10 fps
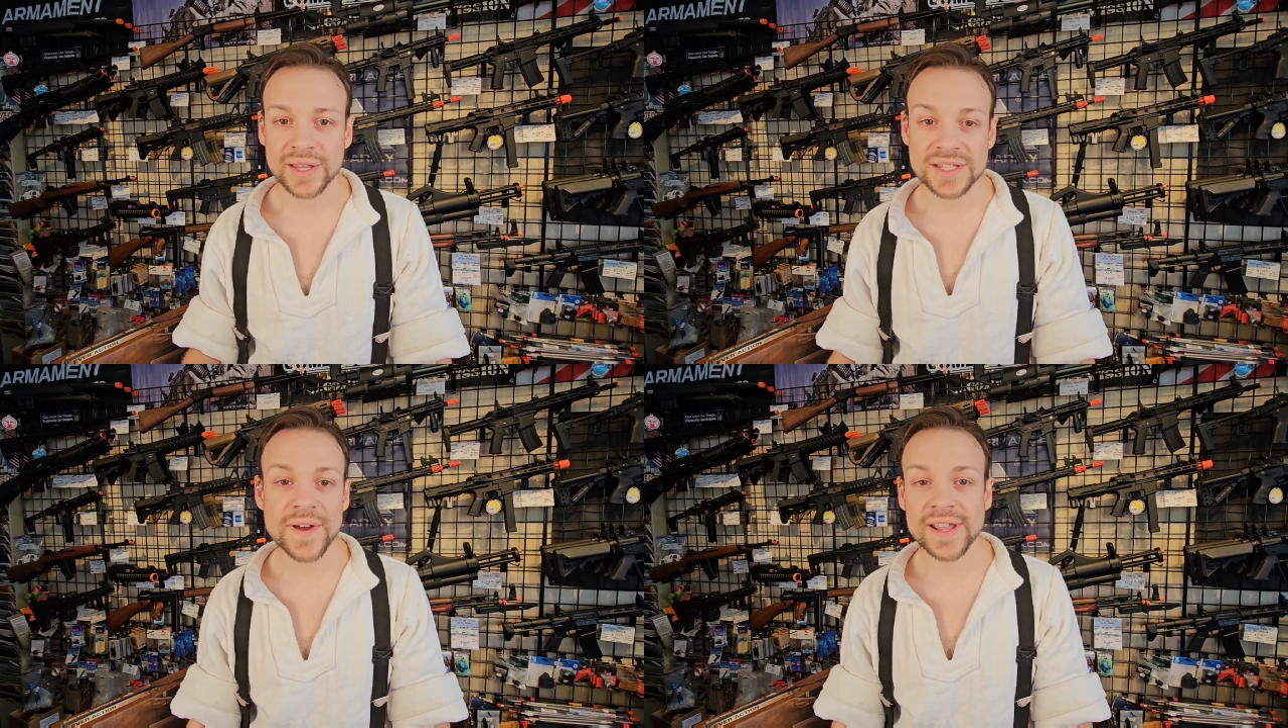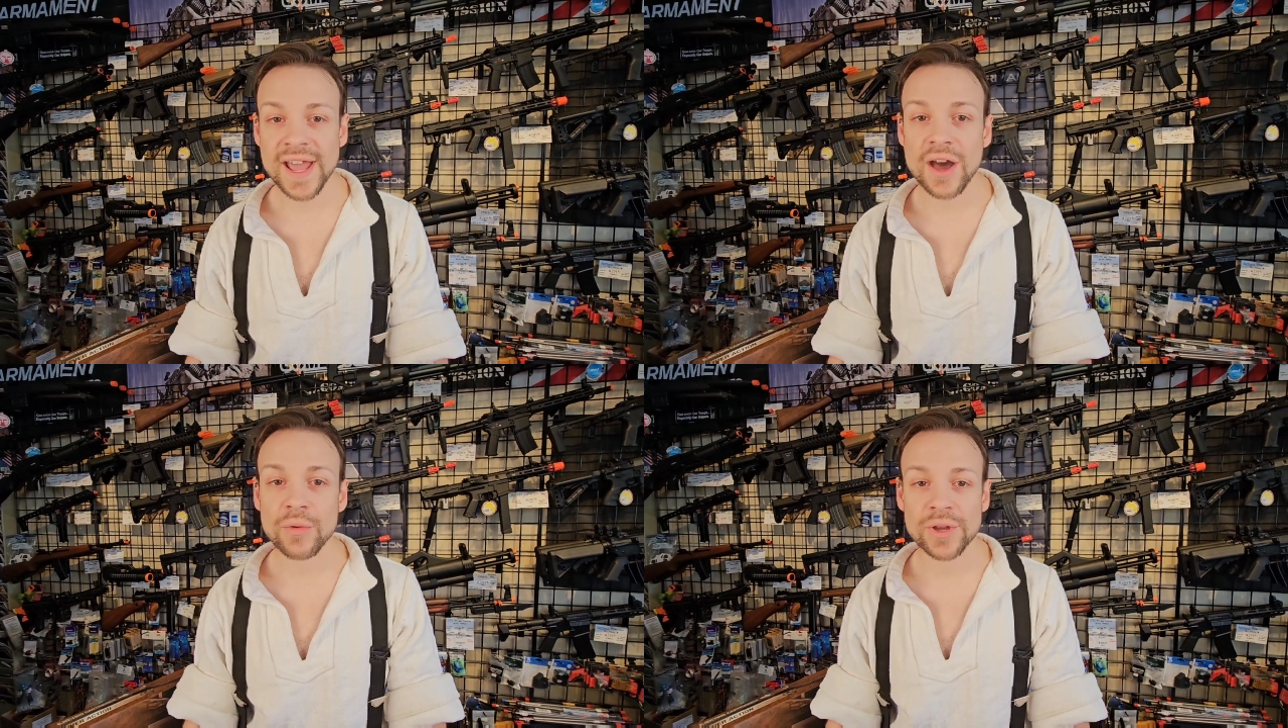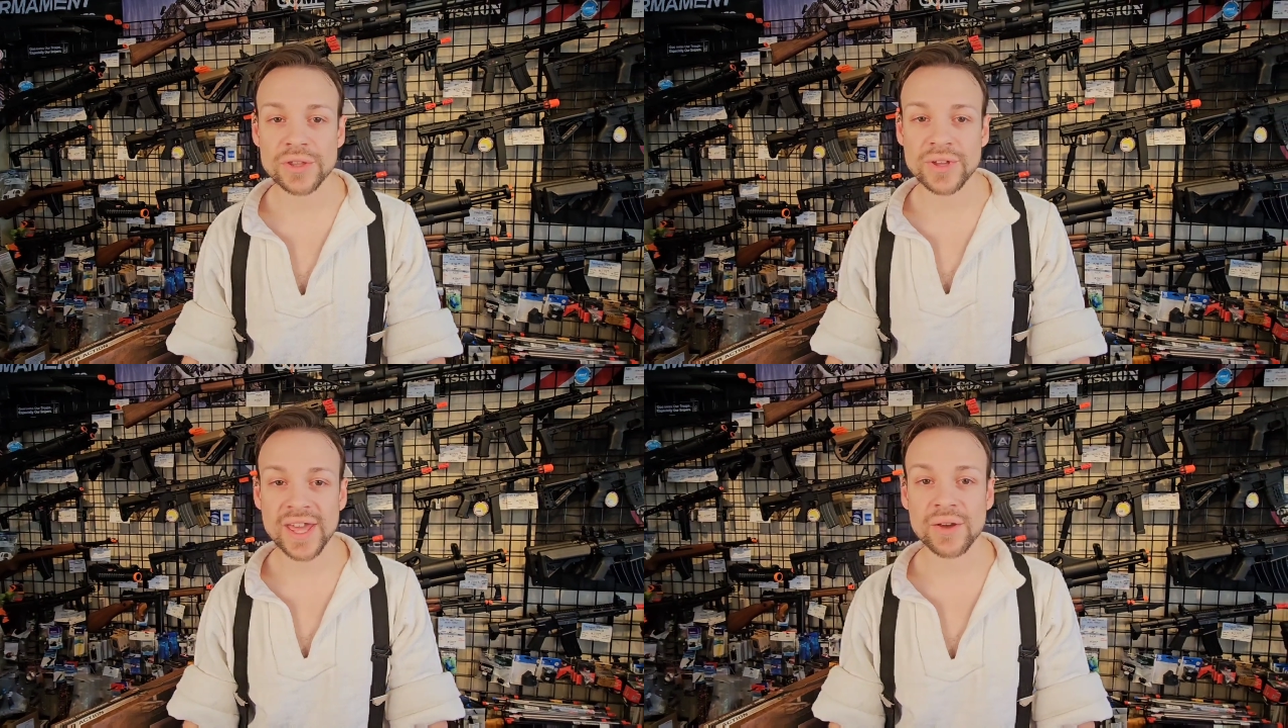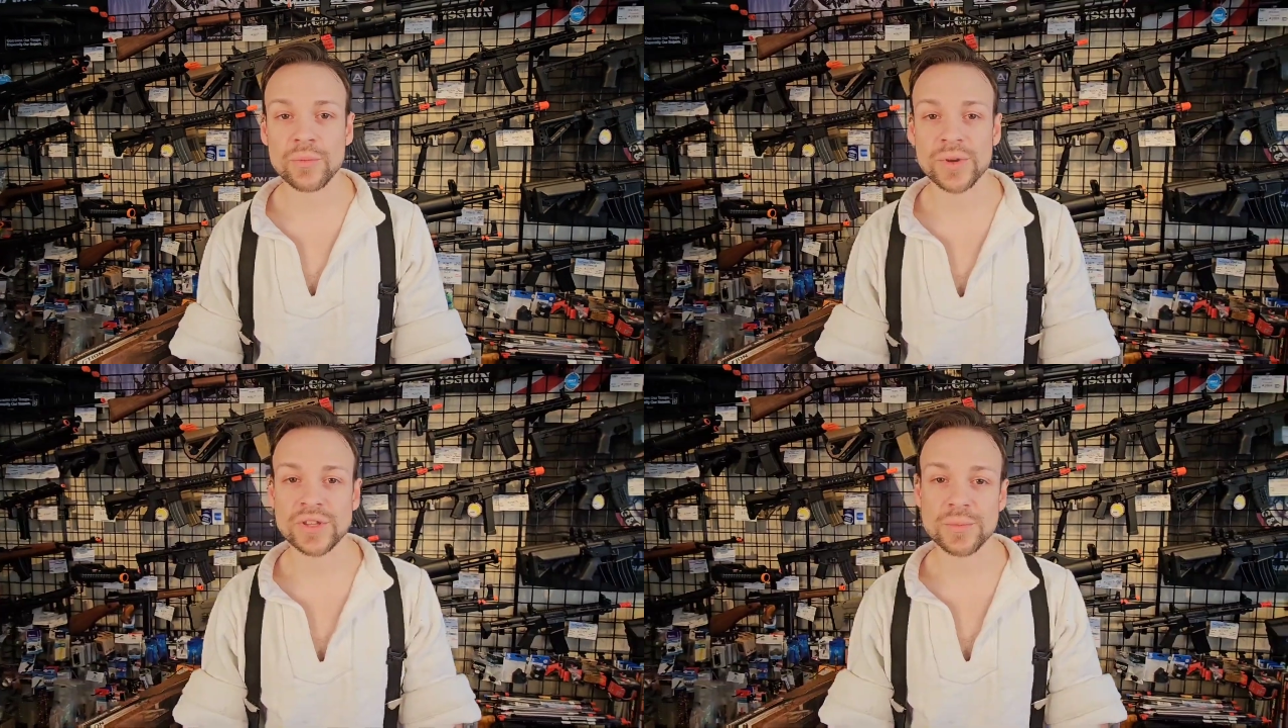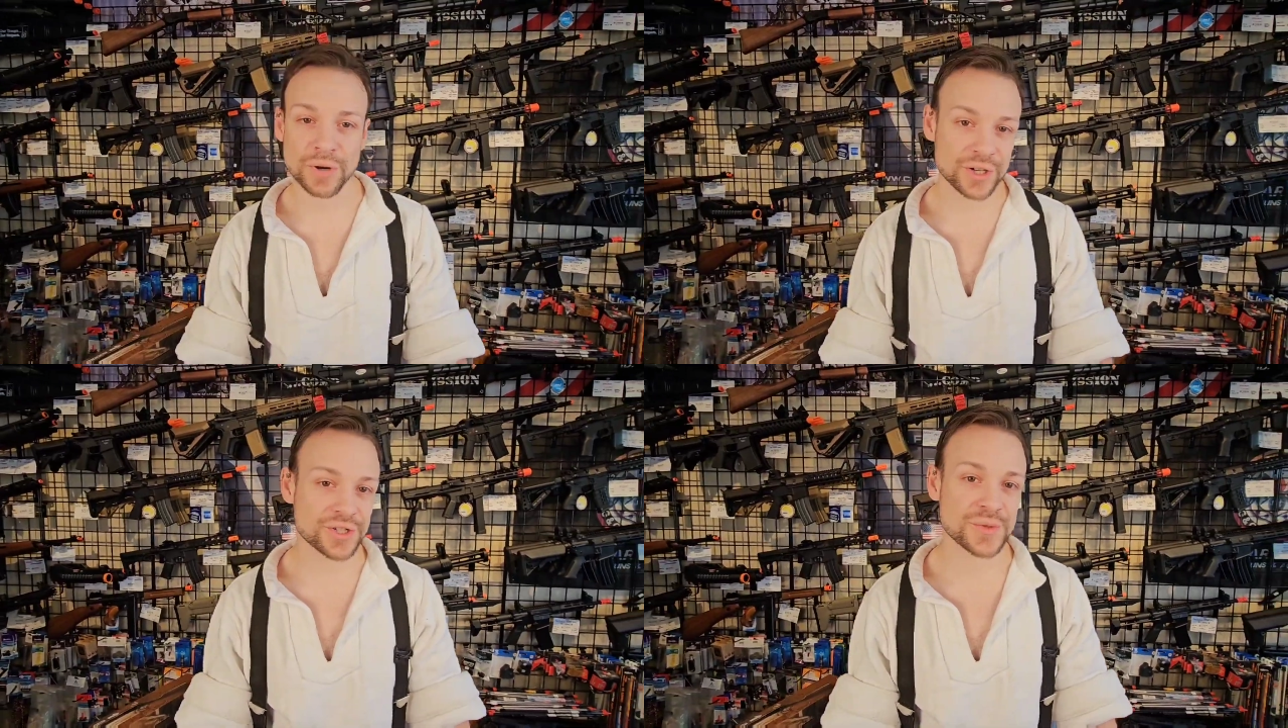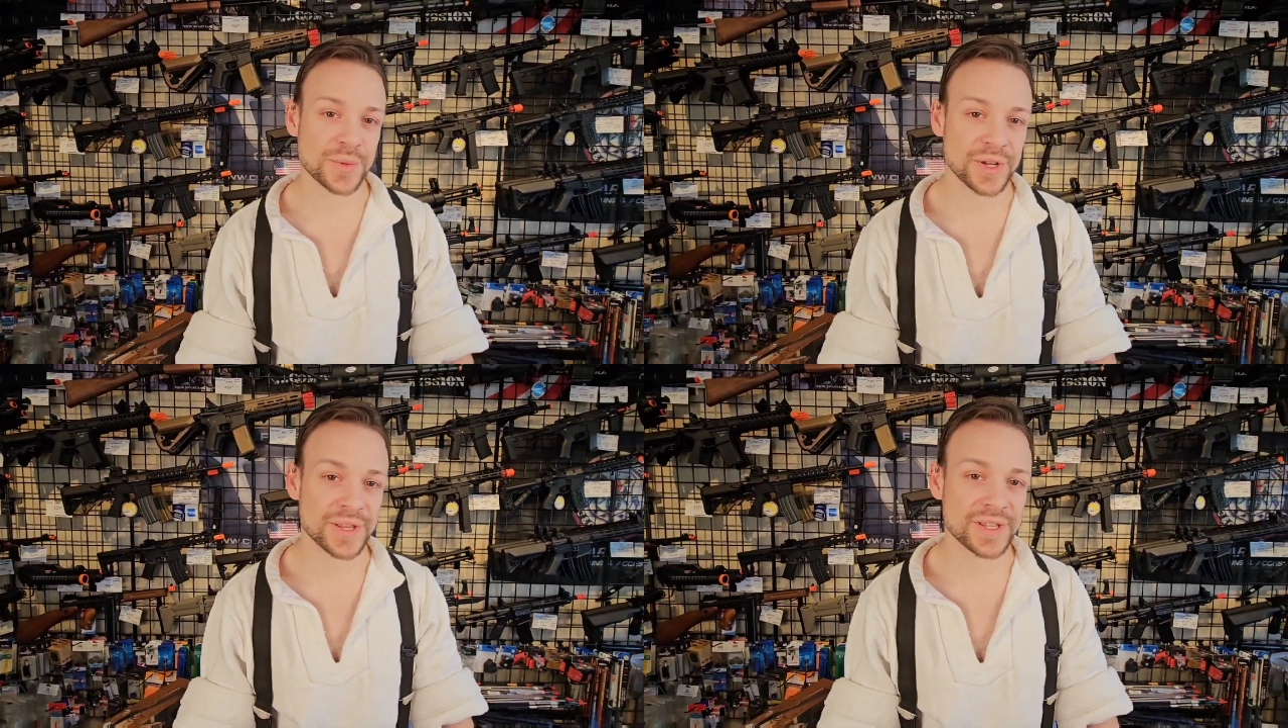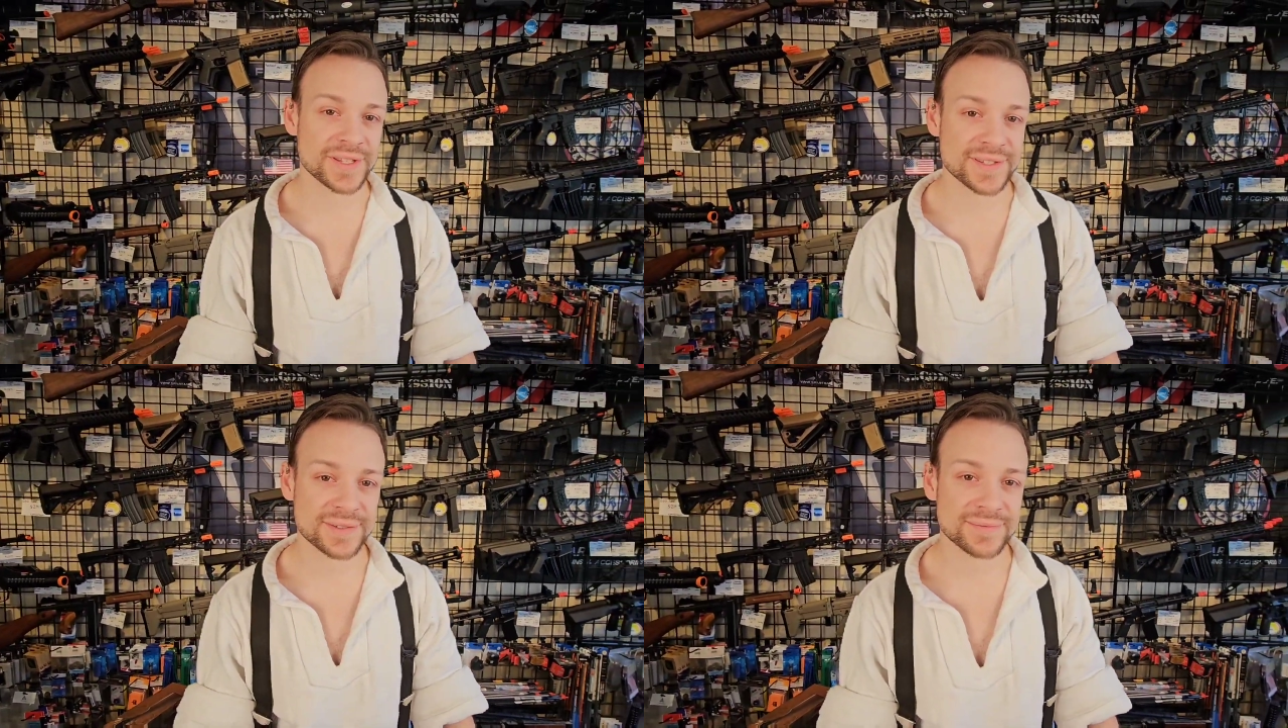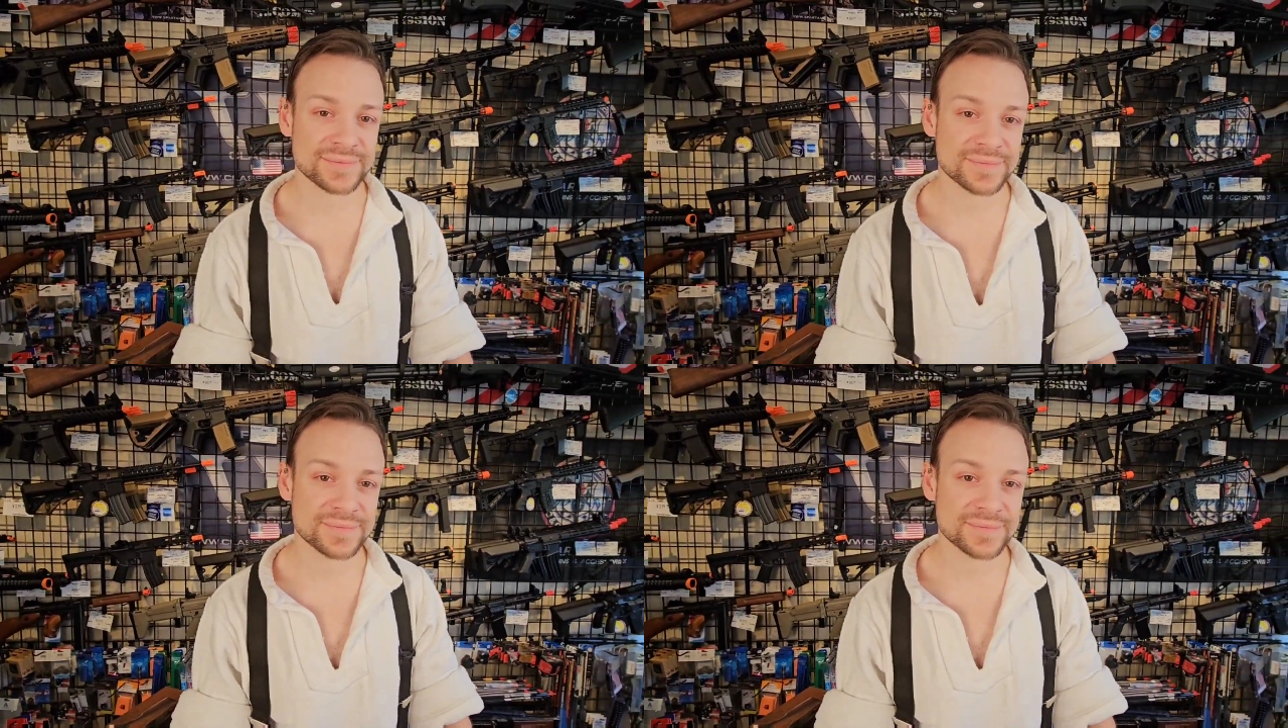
Let's find out what you get when you purchase one of these.